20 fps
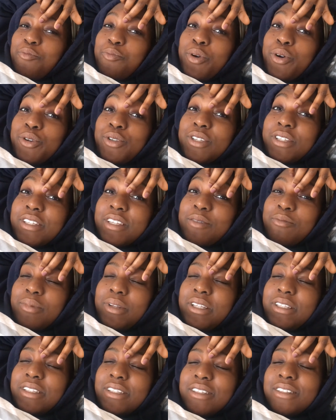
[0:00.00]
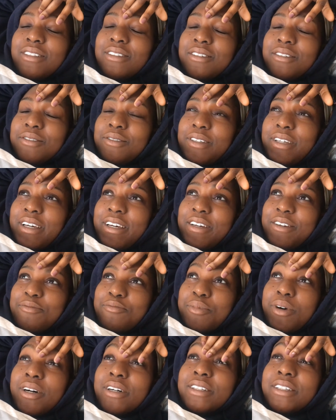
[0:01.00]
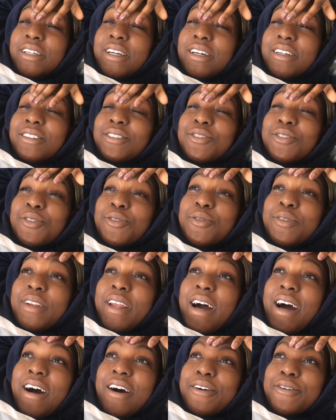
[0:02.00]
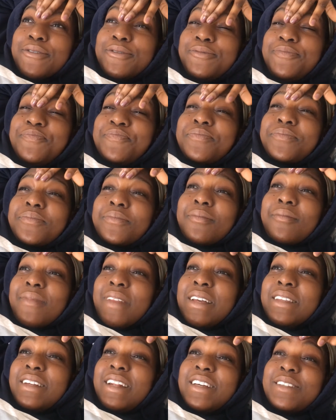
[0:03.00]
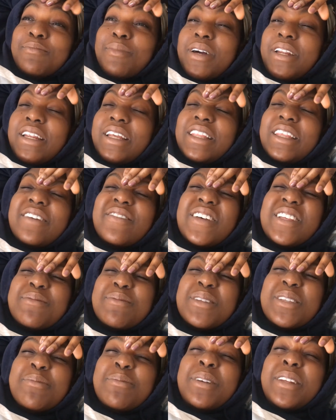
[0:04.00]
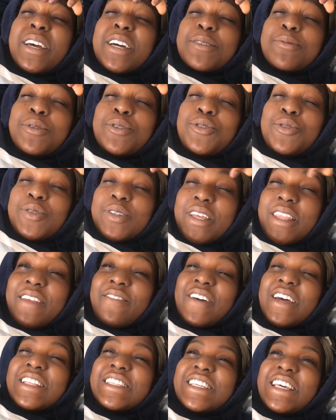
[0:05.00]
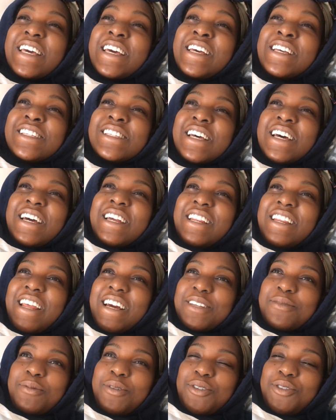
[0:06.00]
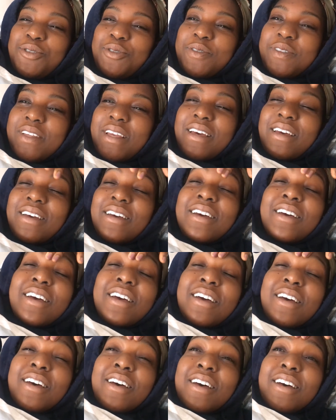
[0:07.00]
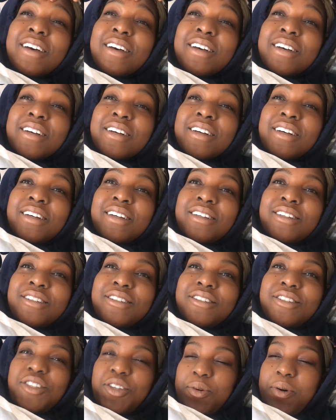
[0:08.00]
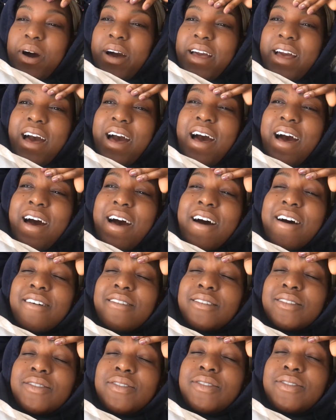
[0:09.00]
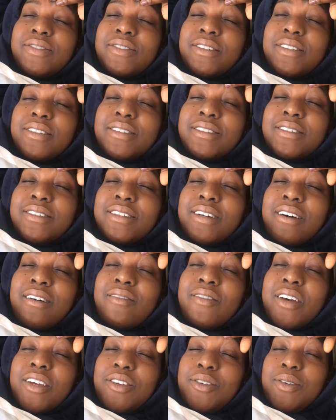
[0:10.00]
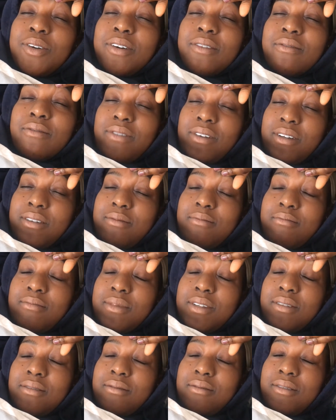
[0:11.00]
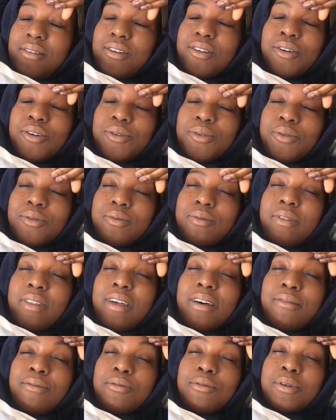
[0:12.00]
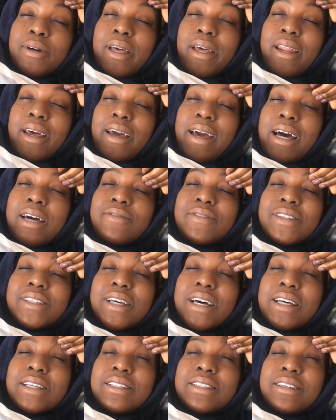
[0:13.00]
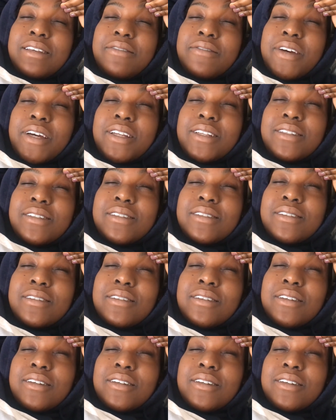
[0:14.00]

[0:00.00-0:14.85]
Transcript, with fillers: posters completed, okay, but yeah, so now, today's Monday, the event's meant to be next week Tuesday. The event is next week Tuesday. Do I have a venue confirmed? No. Therefore, can I advertise the event?